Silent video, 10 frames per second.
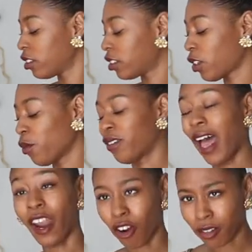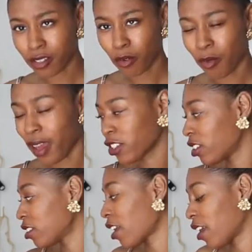So that also
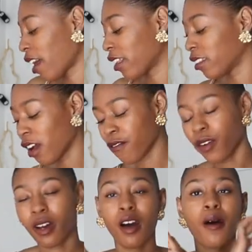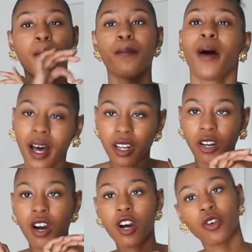matches, and I love a
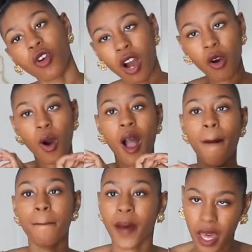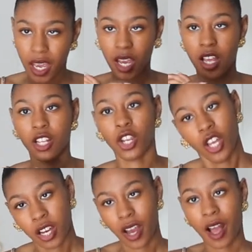monochromatic look.